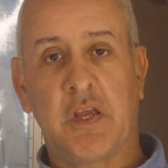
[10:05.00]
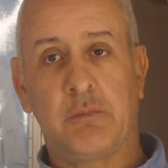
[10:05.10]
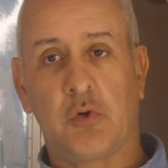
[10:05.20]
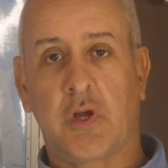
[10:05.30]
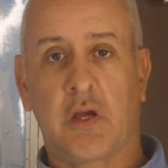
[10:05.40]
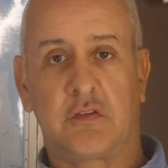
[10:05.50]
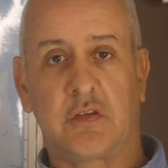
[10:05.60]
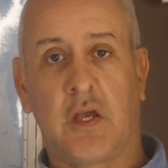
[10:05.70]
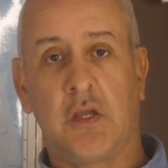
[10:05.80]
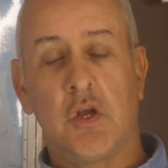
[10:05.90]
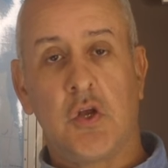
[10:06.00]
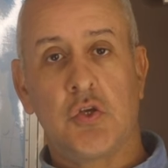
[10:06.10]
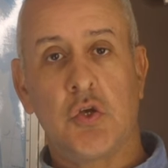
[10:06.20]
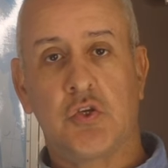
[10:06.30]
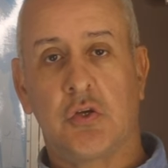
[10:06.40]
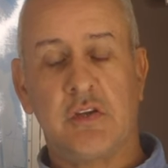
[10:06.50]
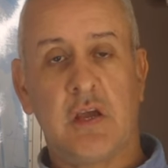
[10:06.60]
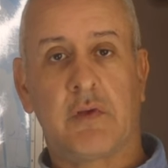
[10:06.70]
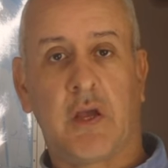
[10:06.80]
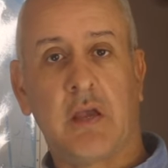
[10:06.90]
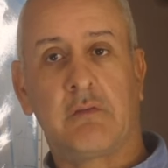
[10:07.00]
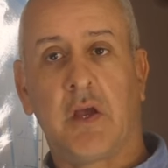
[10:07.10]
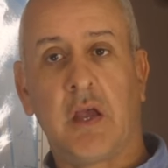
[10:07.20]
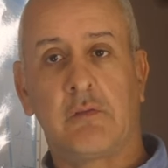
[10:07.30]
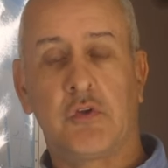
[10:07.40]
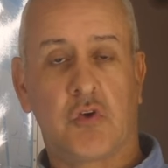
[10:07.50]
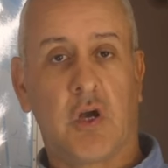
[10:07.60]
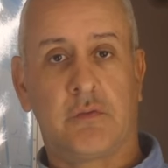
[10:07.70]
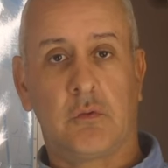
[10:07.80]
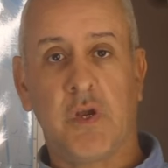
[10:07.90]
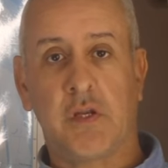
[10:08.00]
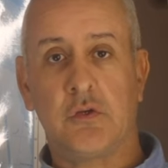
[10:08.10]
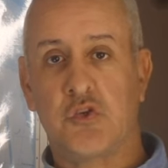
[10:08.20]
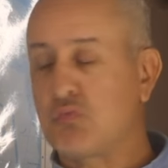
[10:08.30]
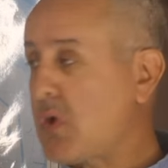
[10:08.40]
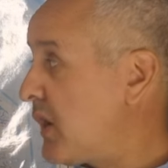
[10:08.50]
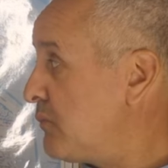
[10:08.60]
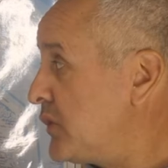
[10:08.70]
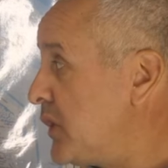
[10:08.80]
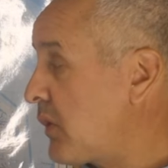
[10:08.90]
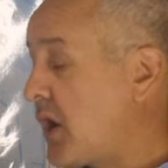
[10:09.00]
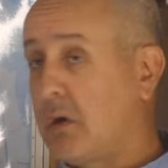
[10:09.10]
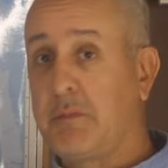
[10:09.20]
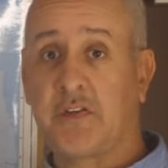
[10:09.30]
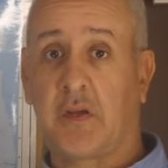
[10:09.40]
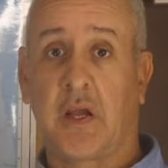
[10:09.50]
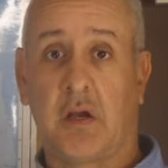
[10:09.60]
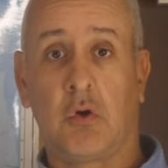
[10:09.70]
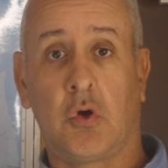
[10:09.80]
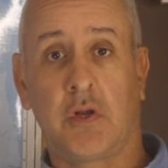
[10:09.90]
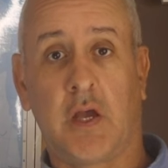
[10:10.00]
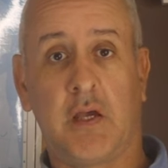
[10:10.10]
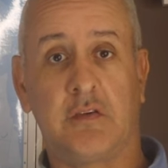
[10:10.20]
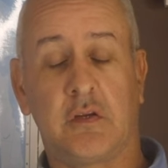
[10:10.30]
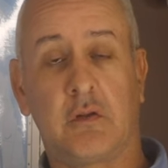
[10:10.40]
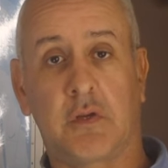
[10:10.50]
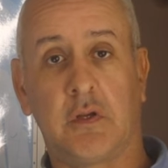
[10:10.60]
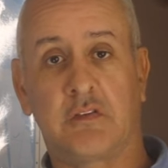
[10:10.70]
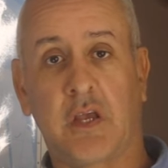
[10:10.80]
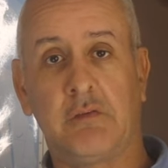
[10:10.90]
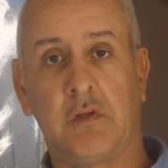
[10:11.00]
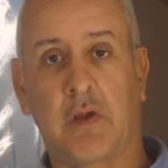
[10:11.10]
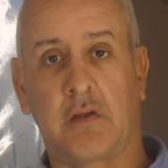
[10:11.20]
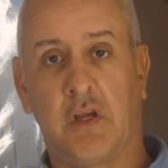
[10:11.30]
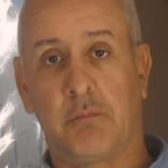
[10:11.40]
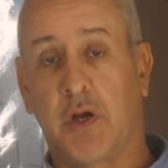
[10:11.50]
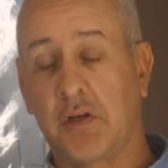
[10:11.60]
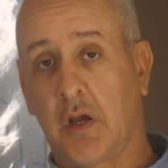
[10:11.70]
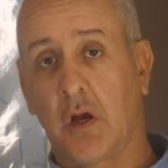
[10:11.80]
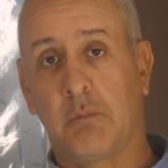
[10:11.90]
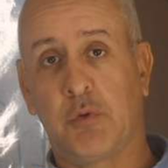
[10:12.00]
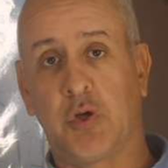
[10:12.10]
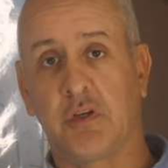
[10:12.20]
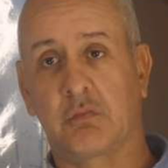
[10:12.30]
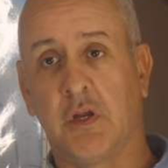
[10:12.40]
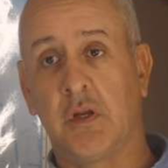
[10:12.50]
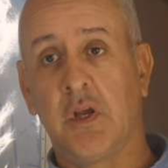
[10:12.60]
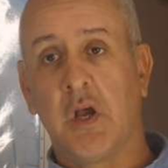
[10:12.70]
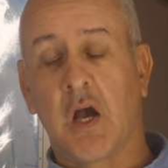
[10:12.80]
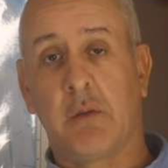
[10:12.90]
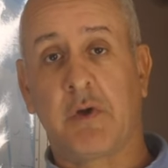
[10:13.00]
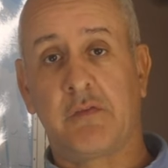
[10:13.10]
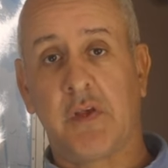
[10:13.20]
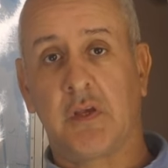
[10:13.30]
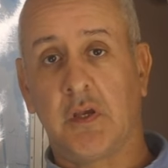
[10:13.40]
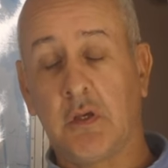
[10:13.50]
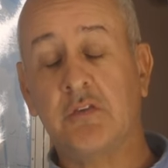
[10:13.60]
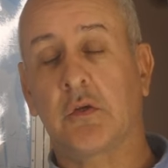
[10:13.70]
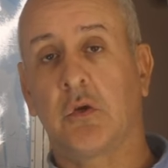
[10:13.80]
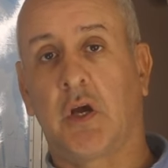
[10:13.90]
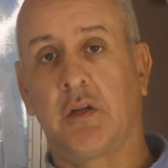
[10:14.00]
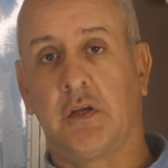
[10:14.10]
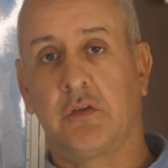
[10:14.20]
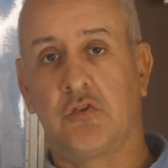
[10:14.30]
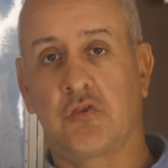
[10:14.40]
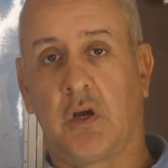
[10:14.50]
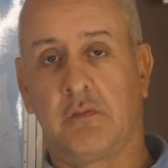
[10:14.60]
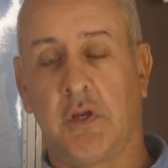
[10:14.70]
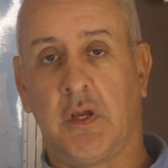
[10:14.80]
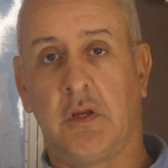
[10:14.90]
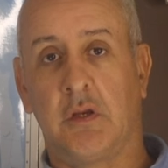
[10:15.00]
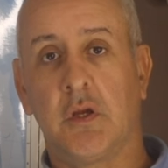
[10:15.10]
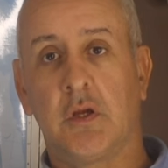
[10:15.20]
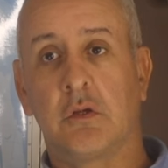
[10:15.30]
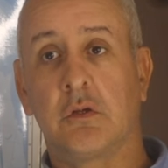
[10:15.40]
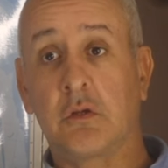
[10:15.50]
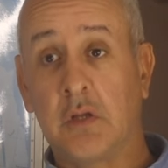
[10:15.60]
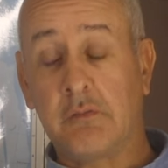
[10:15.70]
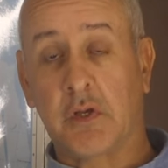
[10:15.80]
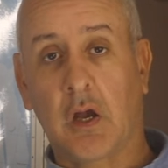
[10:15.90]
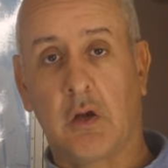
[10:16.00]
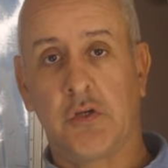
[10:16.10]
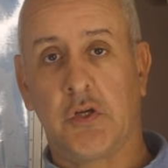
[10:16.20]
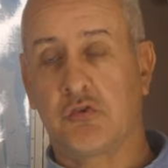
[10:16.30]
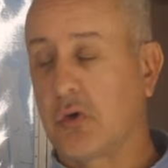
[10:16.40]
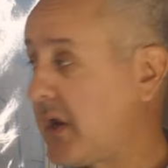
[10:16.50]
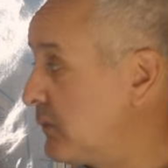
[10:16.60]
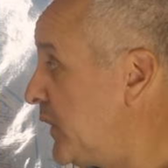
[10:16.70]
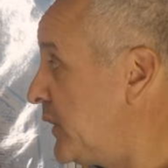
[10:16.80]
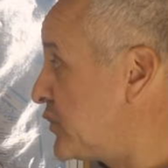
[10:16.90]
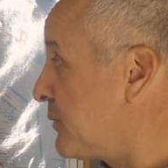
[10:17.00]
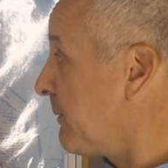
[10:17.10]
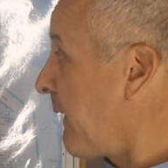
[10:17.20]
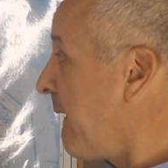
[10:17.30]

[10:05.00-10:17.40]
people that say you should never ever ever drive and winch, you are missing out on a significant safety factor. But there are points when I think it is a good idea to drive in, leave the car in neutral and winch.